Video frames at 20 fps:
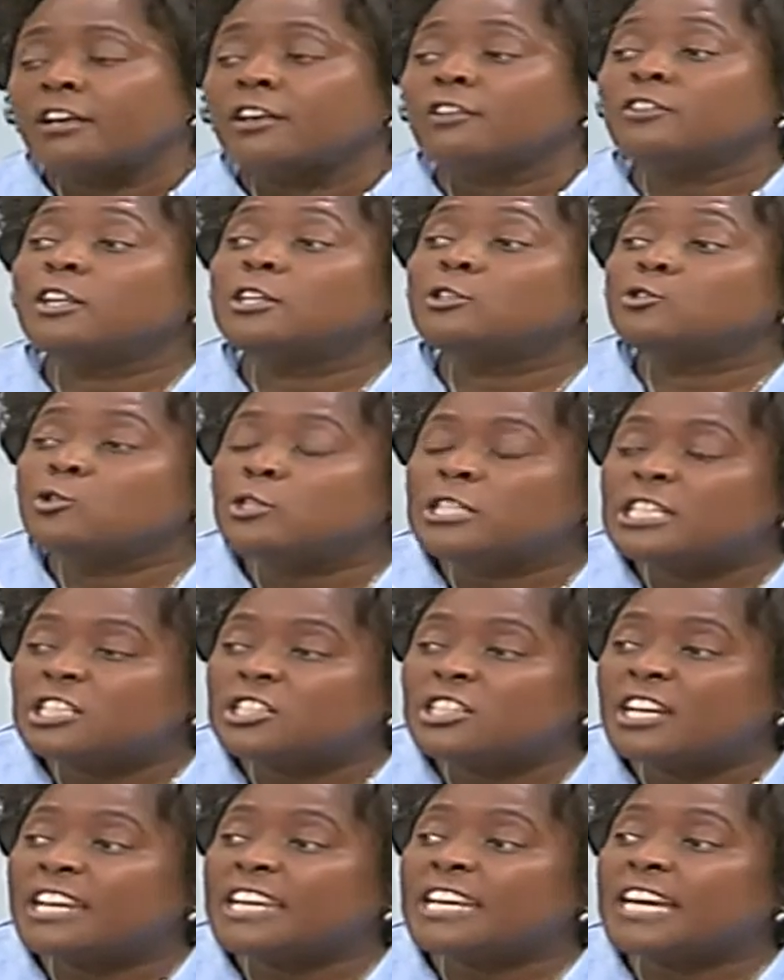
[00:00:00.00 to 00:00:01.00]
The
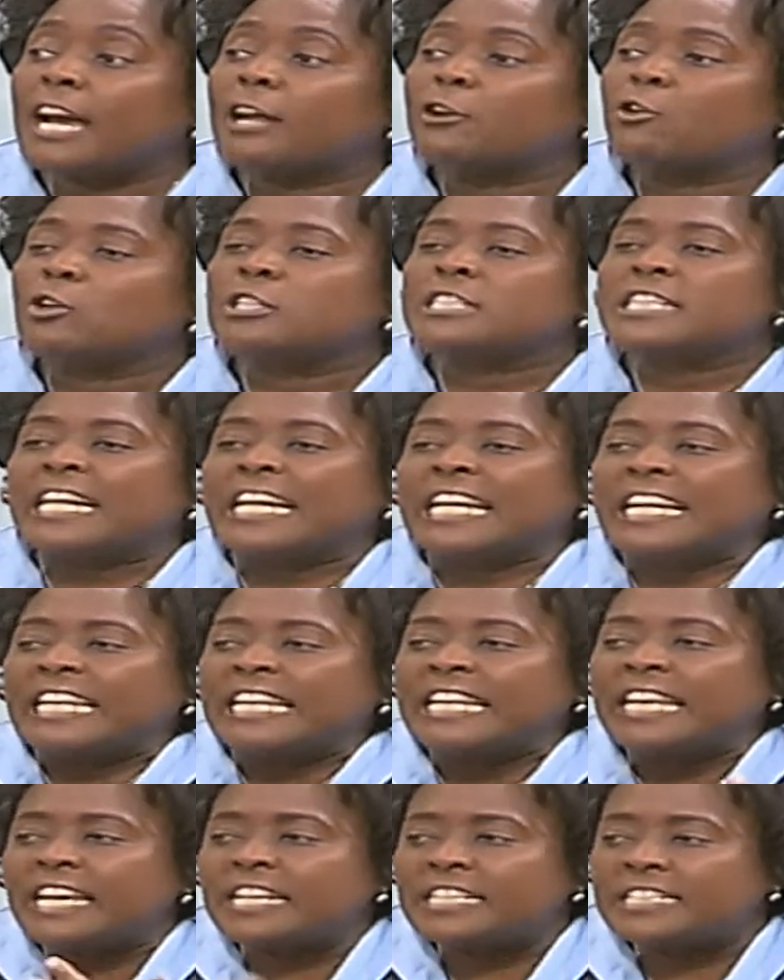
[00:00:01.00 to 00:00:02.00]
judiciary cannot
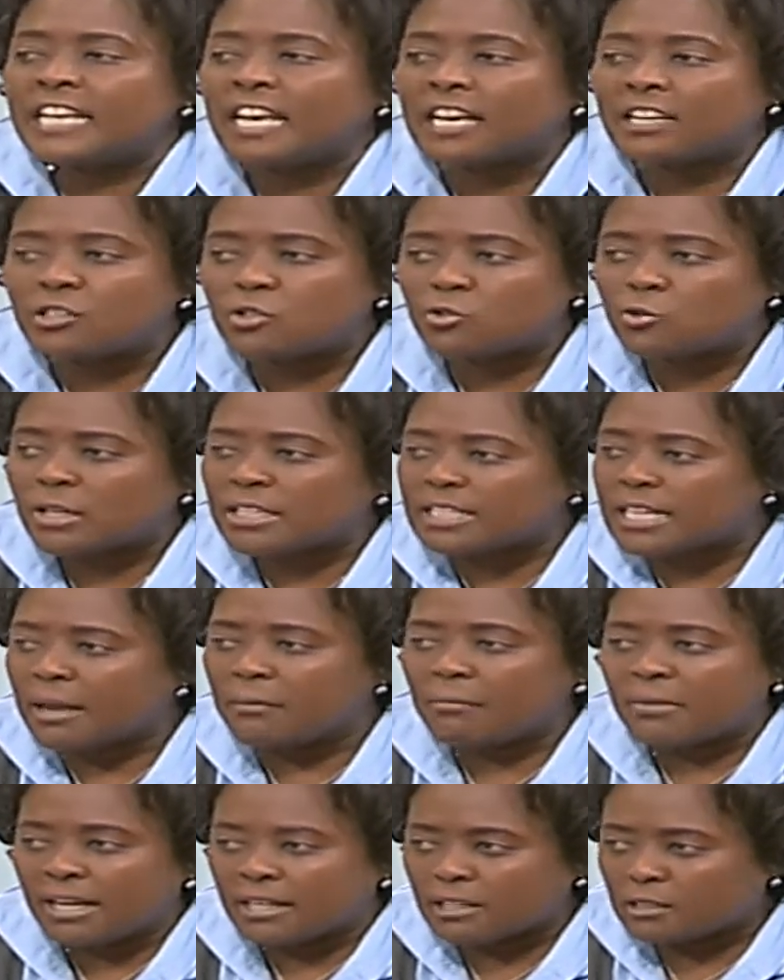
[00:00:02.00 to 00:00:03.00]
create extra
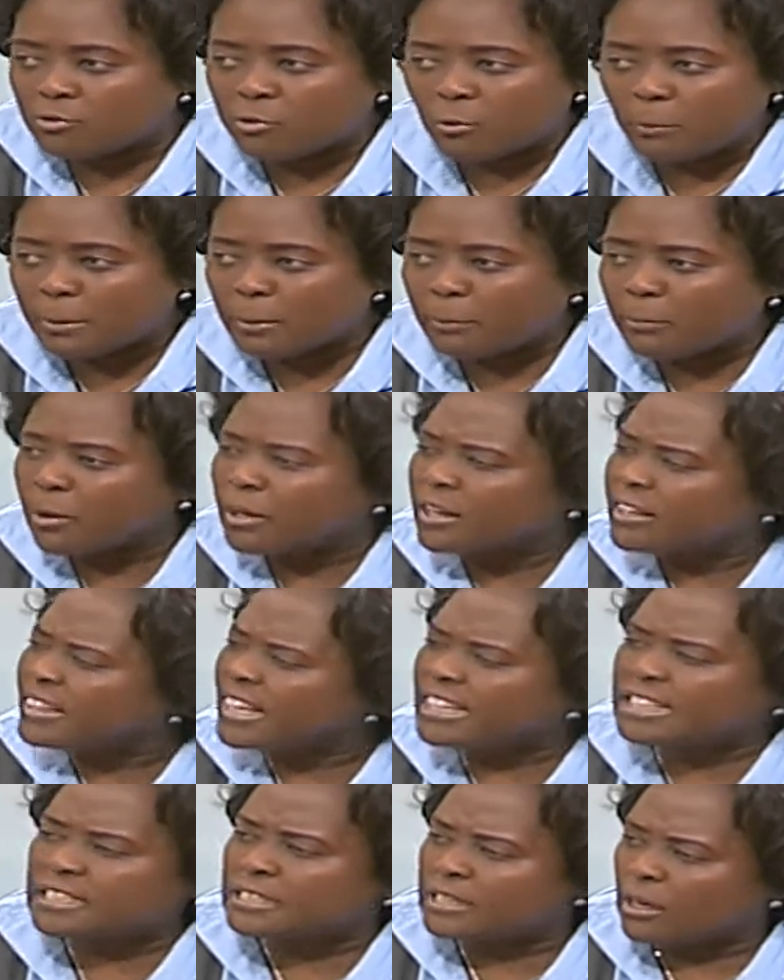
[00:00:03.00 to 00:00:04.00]
timelines for people.
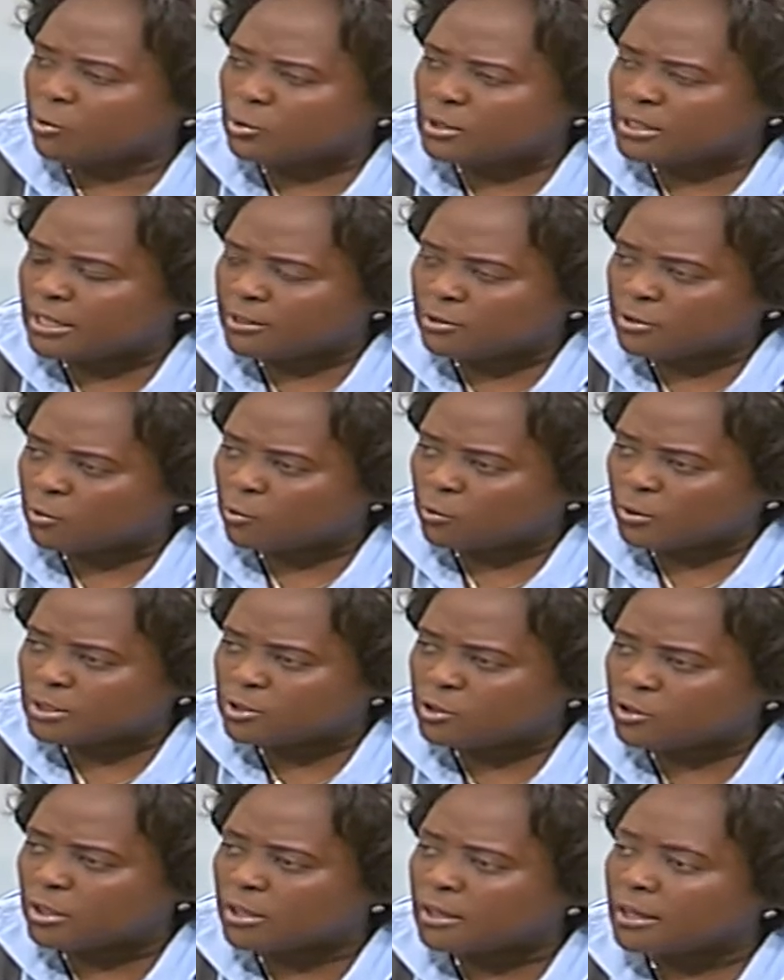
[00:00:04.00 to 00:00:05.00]
That is outside the
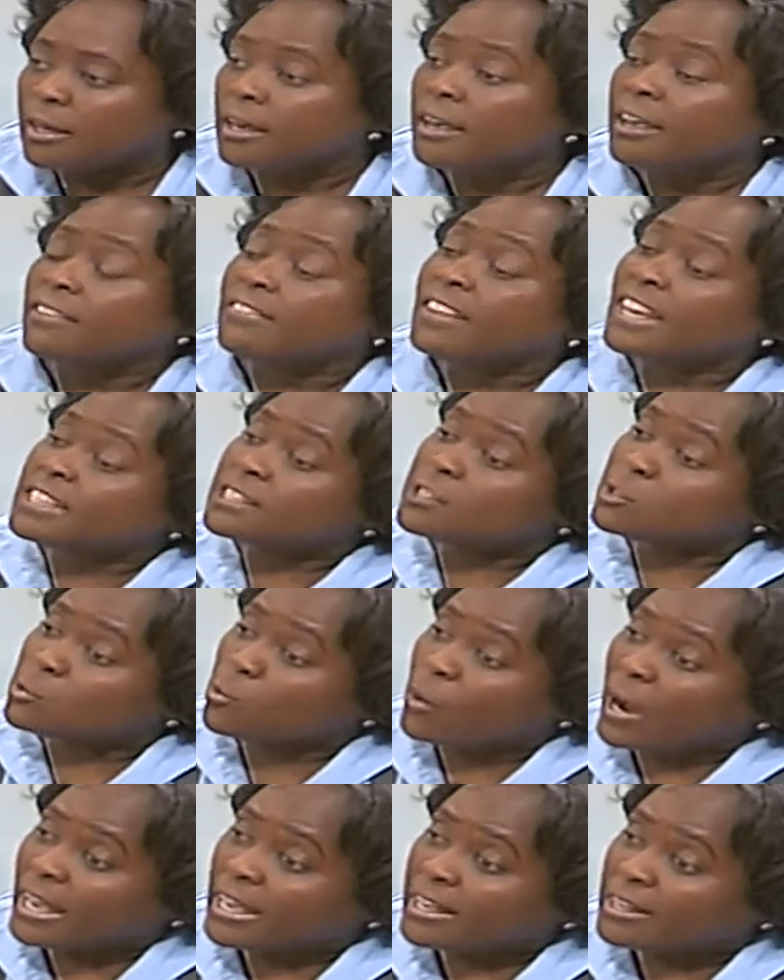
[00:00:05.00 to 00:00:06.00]
question. That is
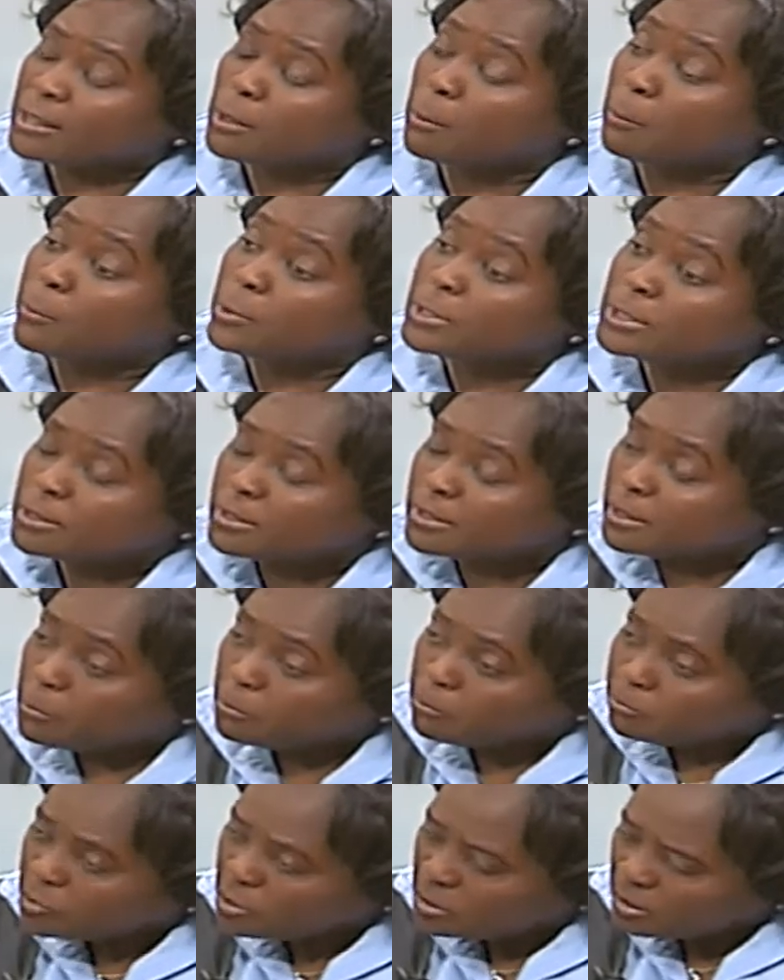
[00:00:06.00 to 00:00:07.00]
why the, the
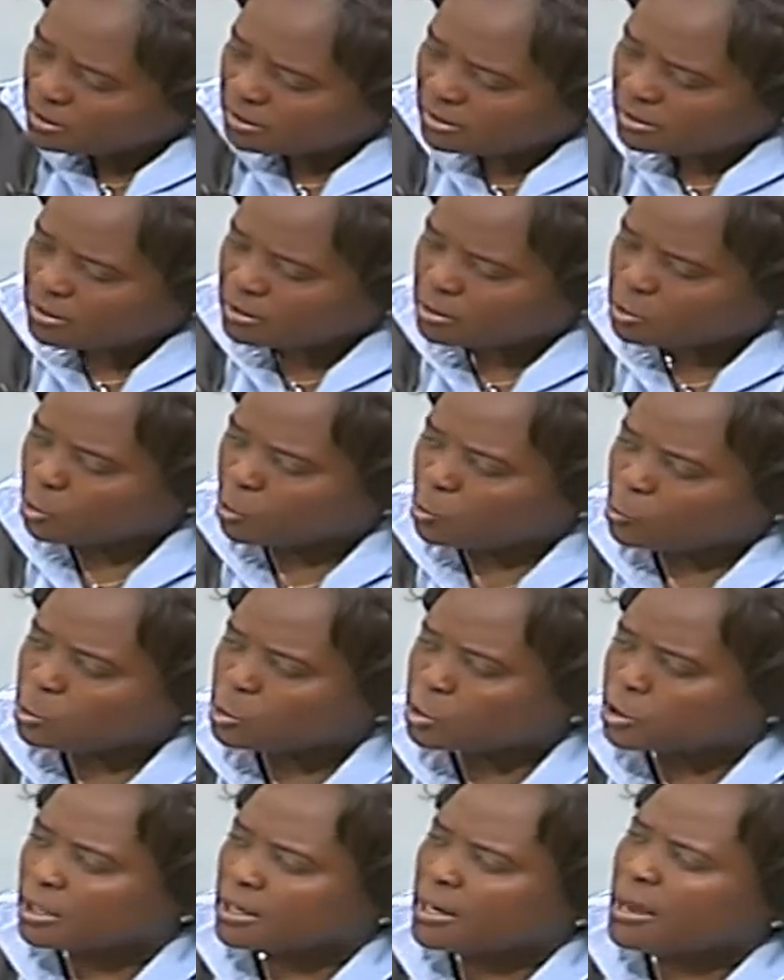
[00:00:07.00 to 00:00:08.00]

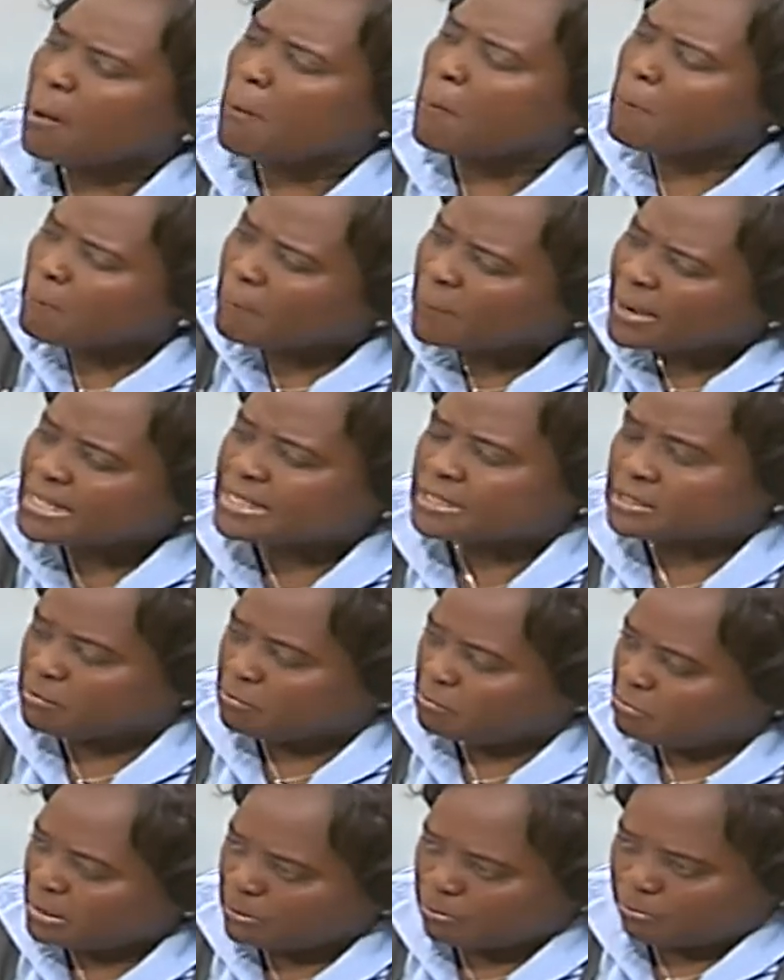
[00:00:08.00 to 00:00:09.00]
solution
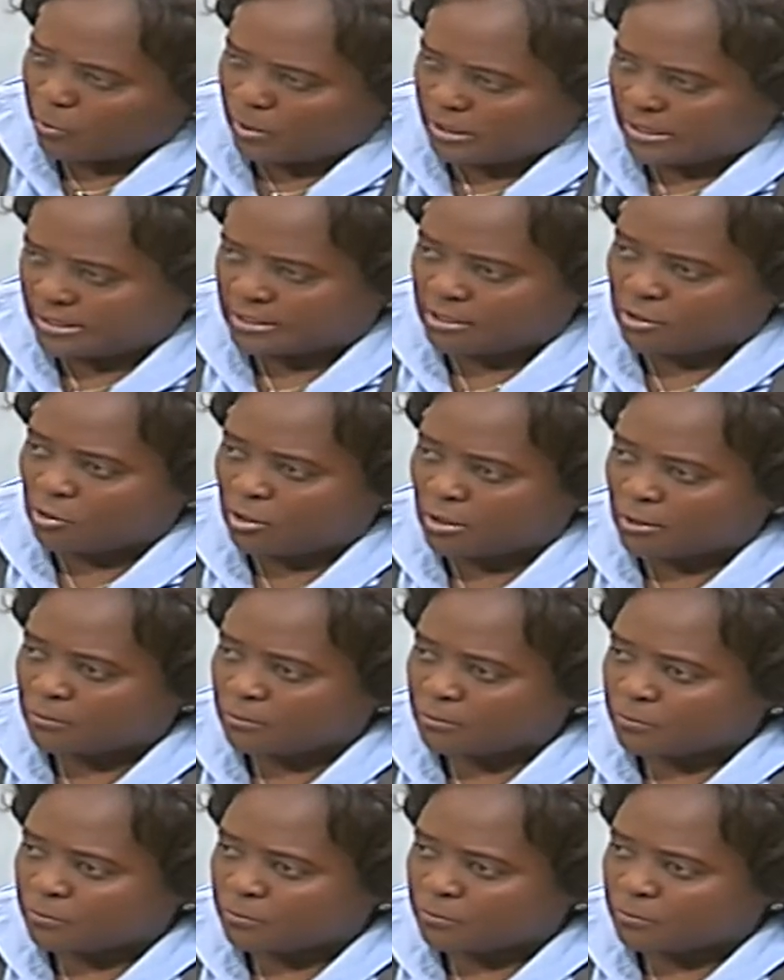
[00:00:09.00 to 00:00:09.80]
must be political.